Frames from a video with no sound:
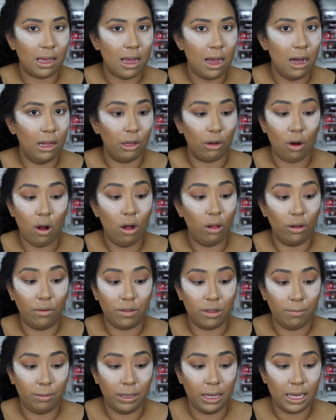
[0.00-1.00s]
color all
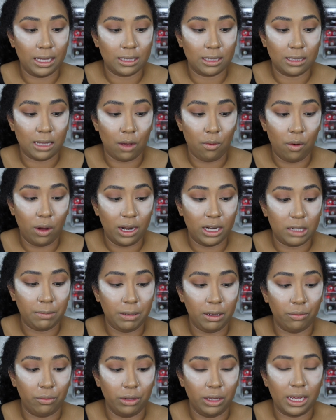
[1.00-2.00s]
over the place because I want it to
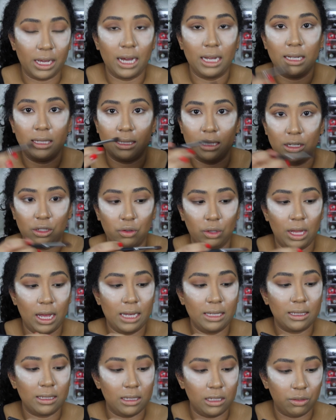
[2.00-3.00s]
be really kind of
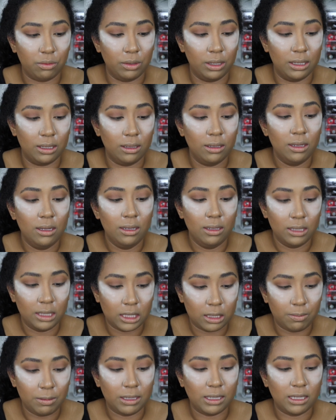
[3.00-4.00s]
centralized into a
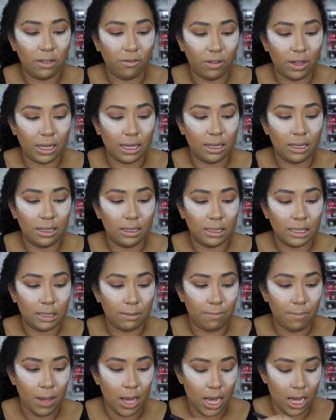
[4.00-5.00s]
specific
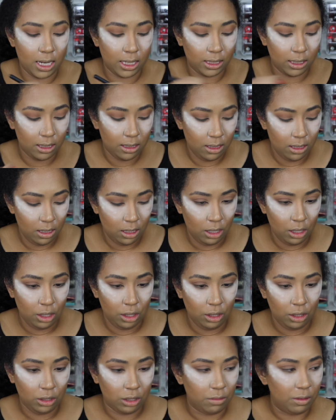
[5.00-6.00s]
spot.
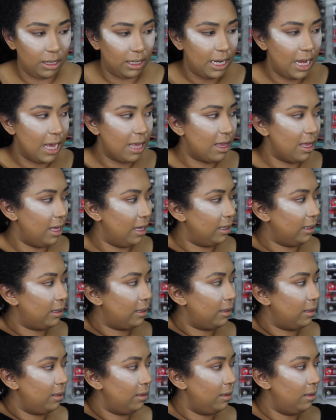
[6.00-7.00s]
So I'm gonna take
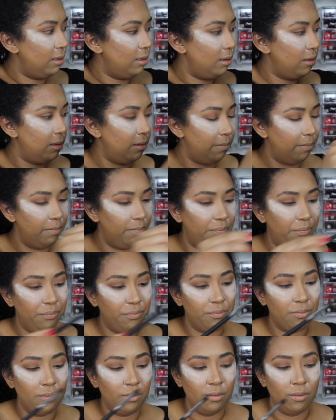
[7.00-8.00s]
this,
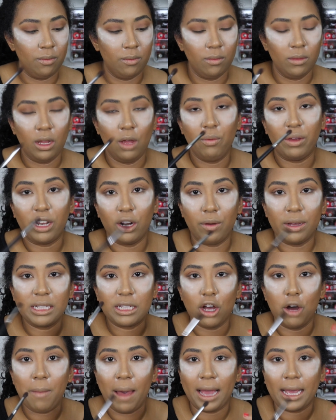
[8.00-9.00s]
and we can always
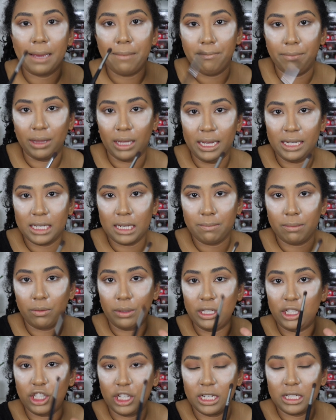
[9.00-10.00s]
go back and blend it, but
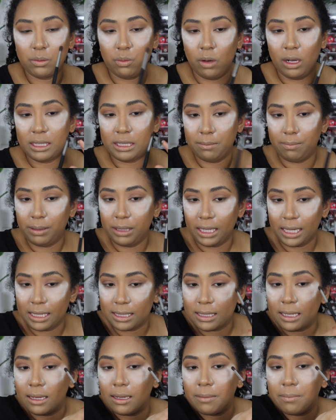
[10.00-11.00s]
we just want to
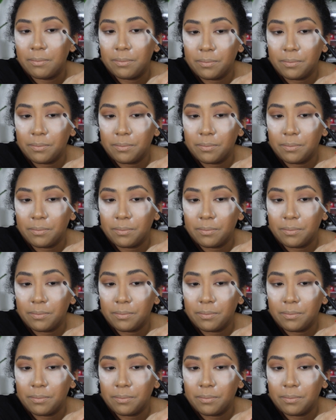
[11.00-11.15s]
place it.